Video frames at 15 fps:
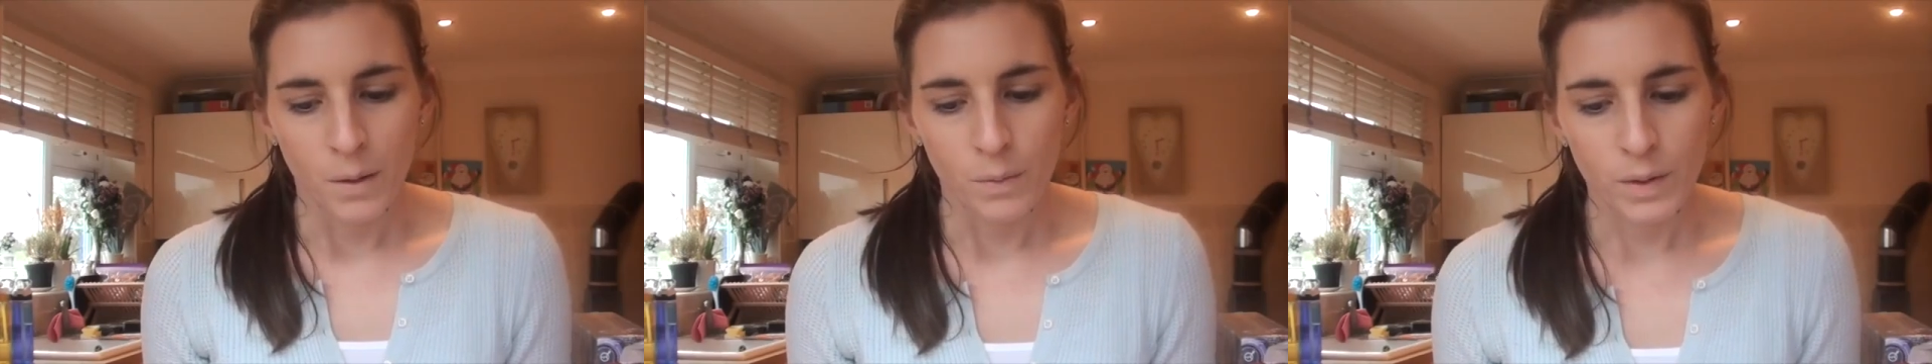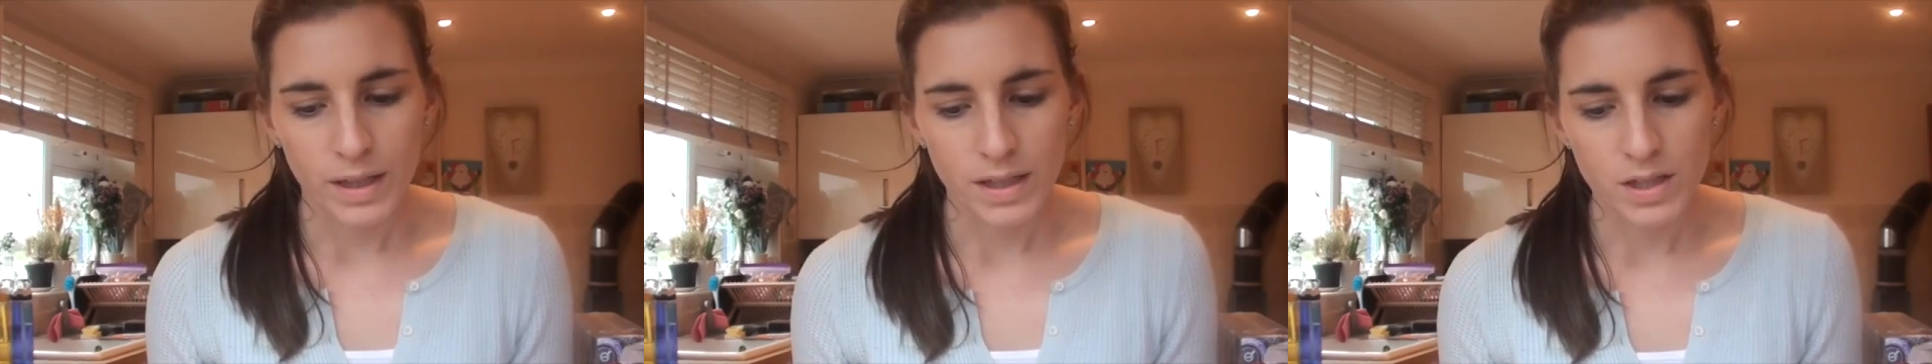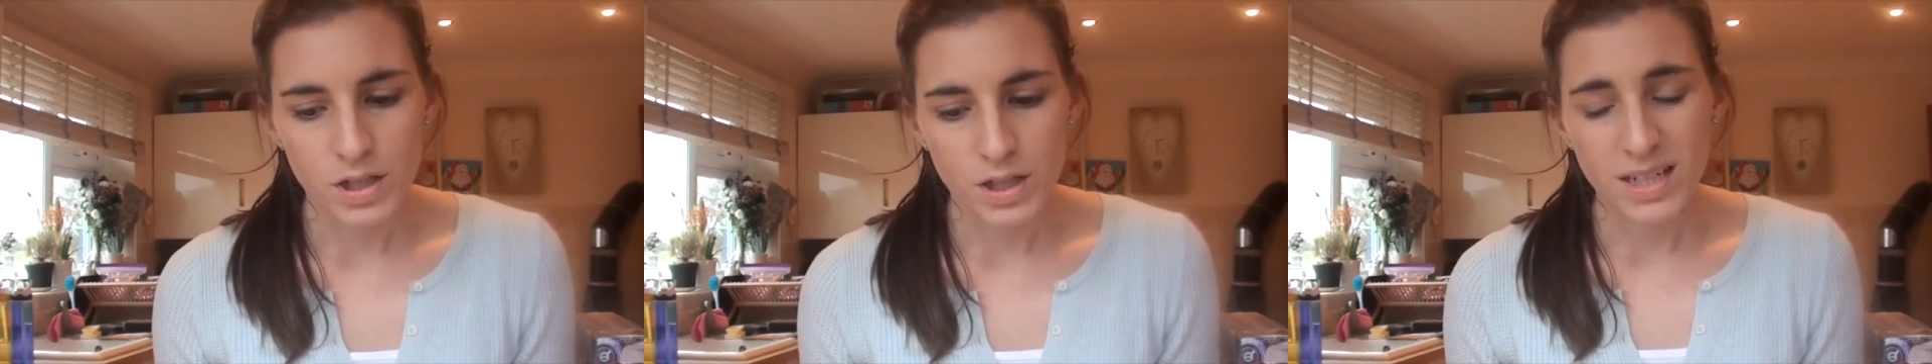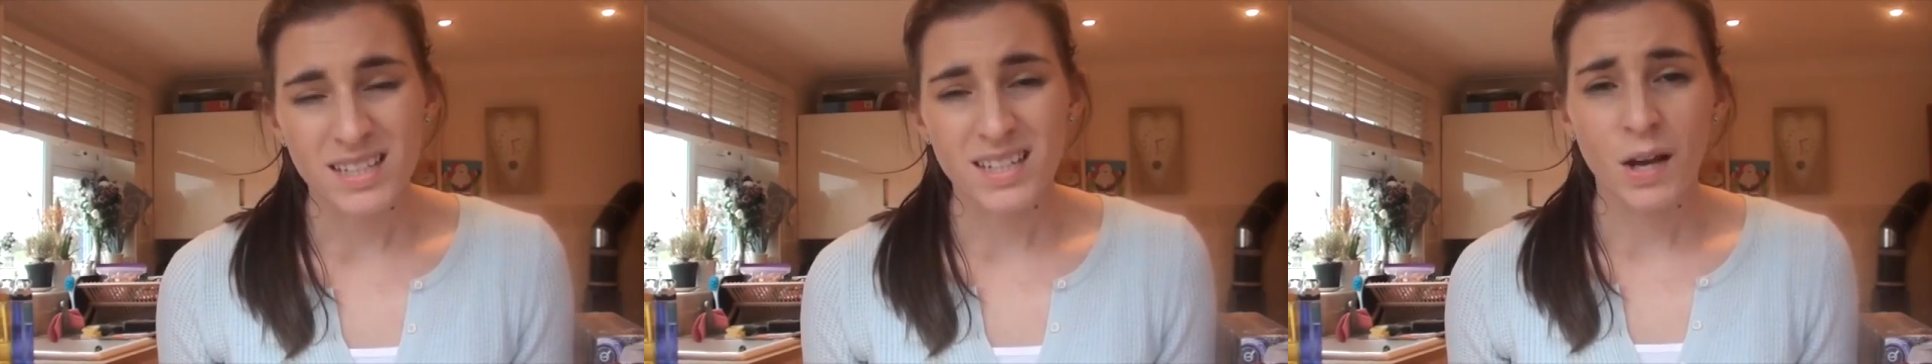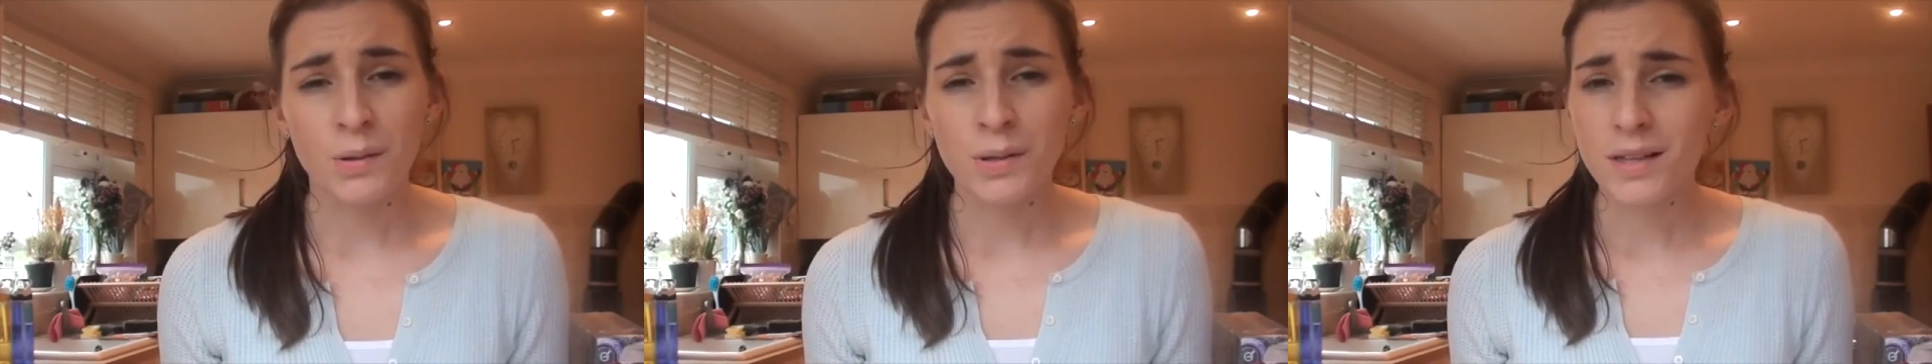which
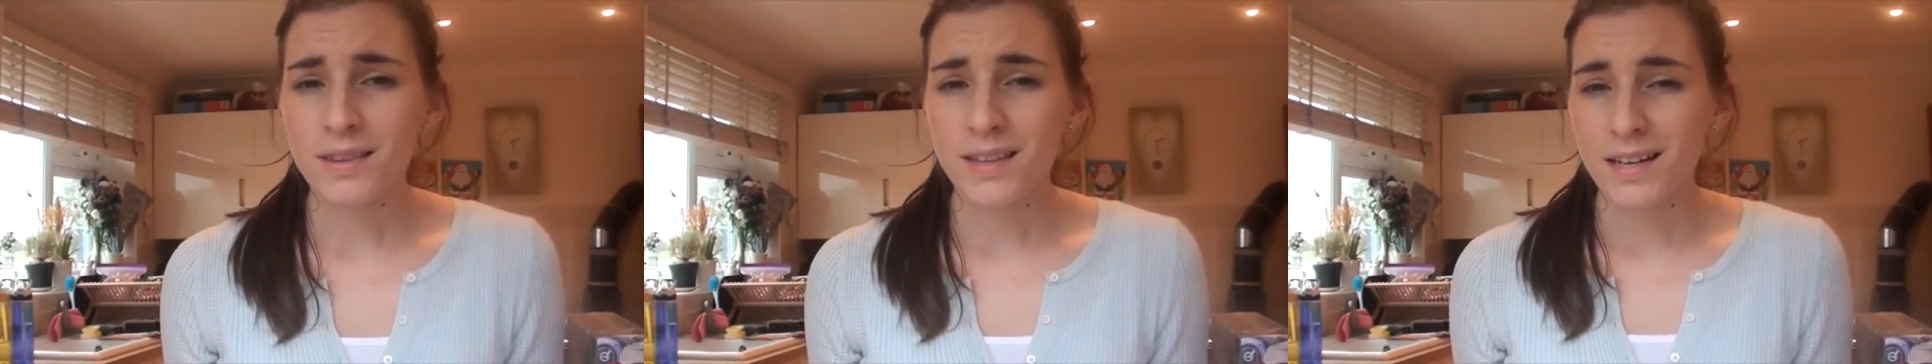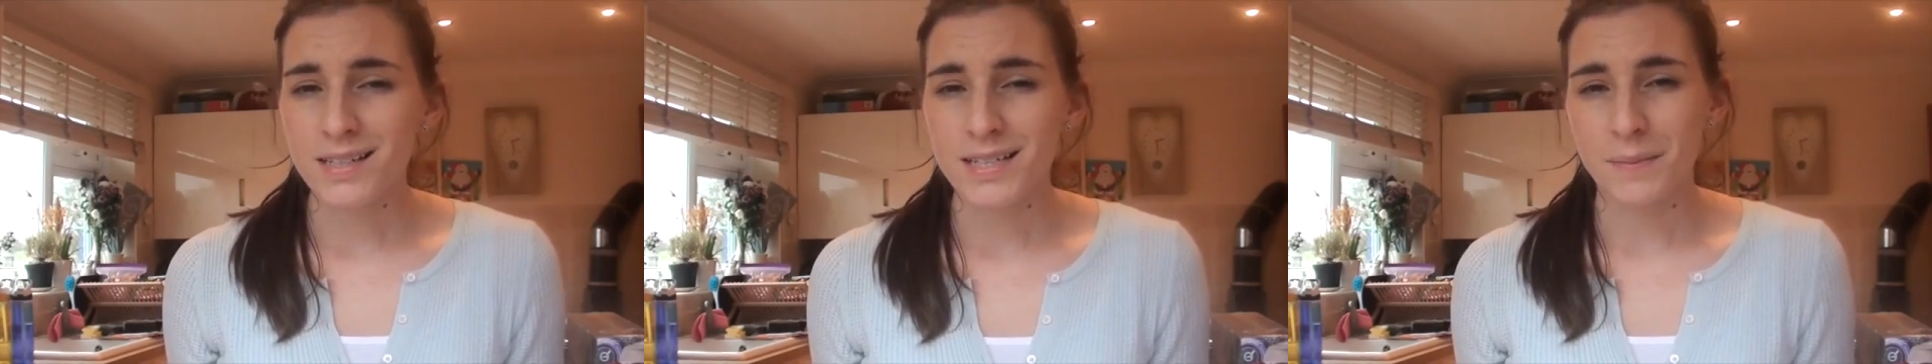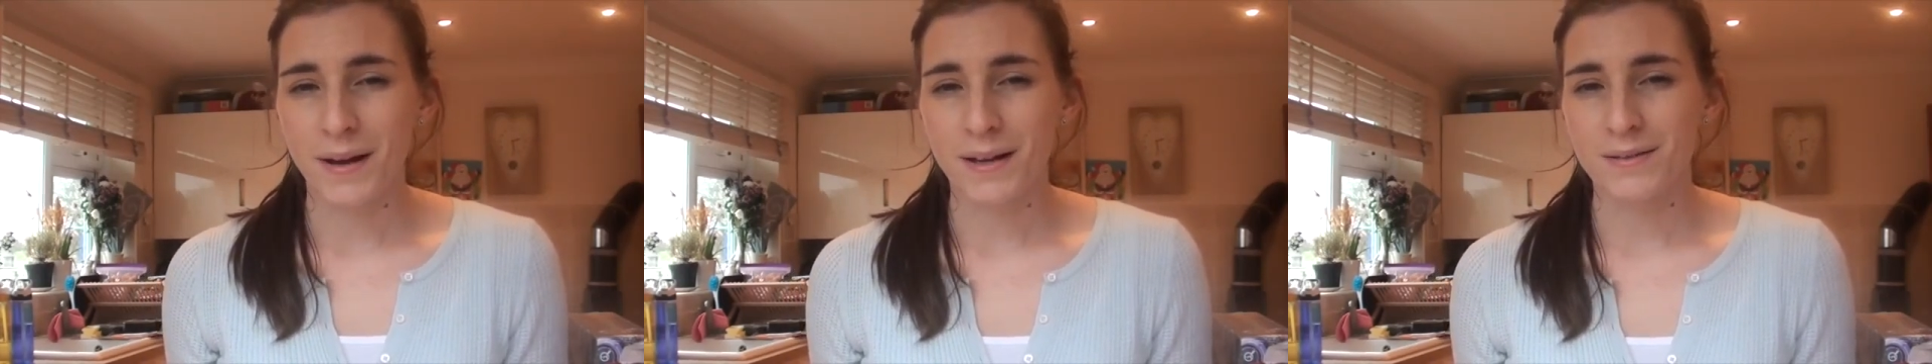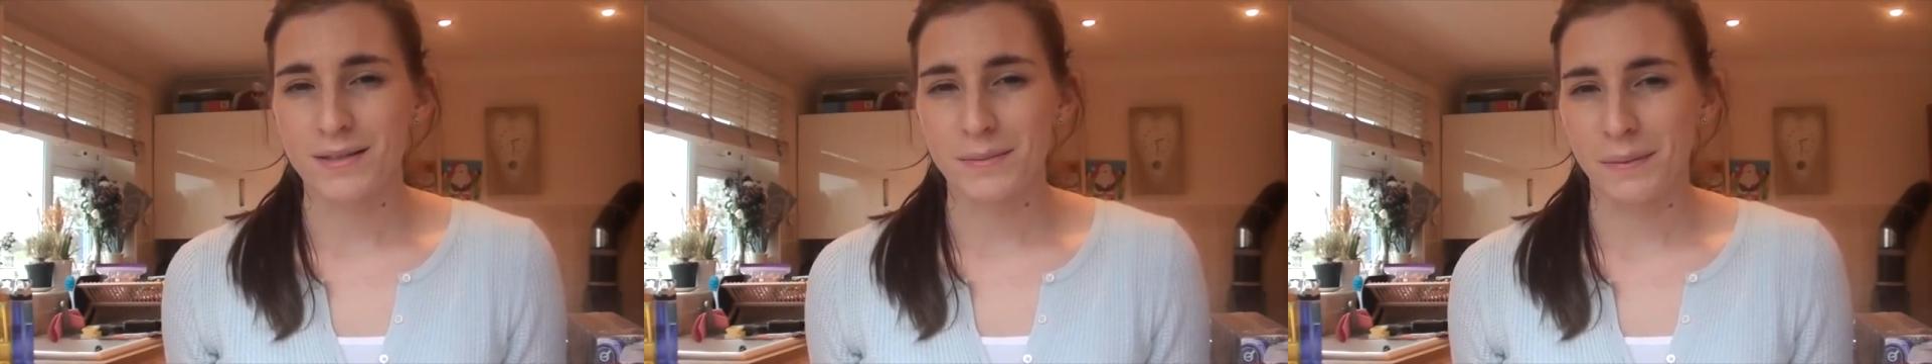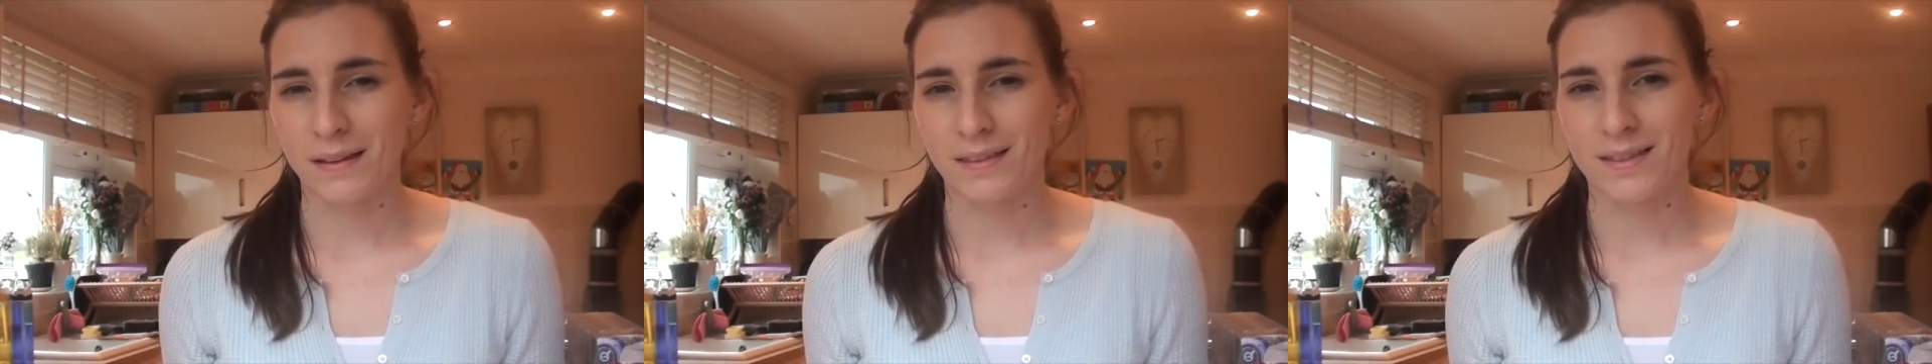is only
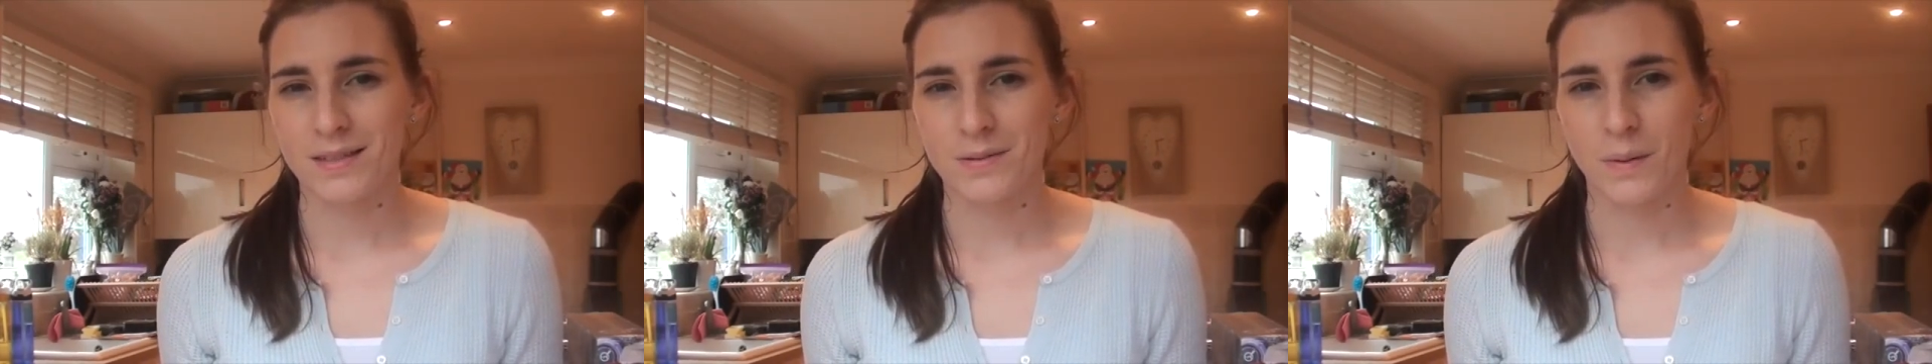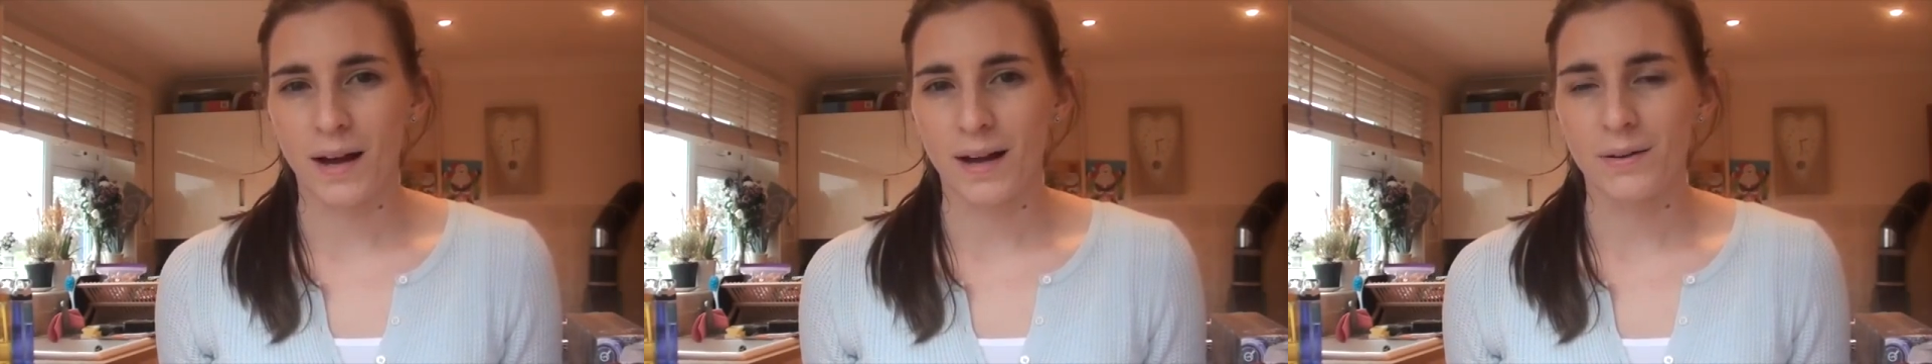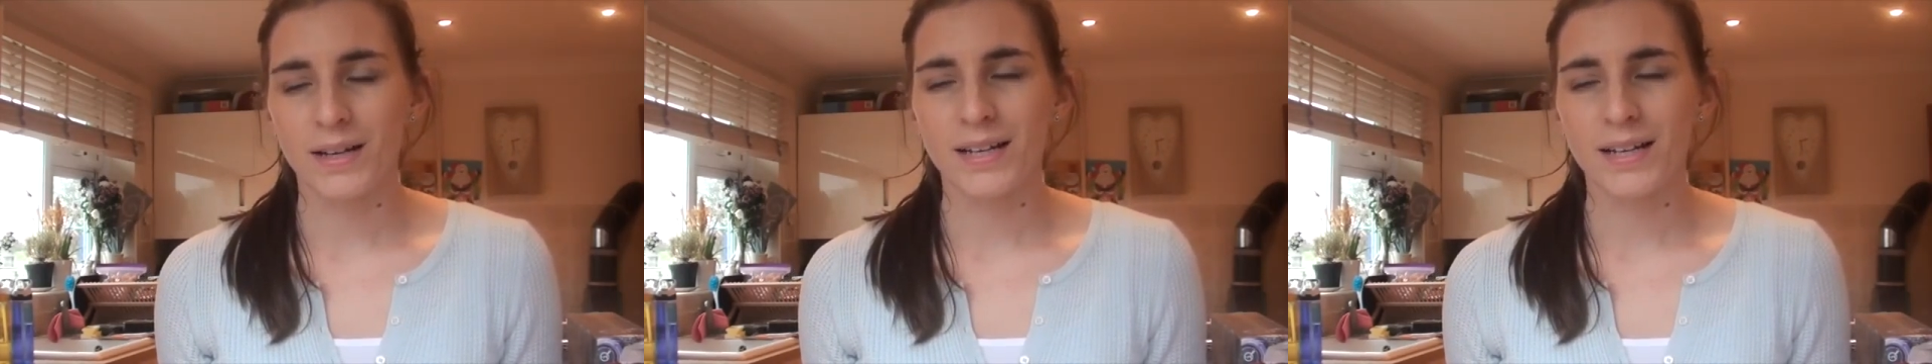£30 a month as well.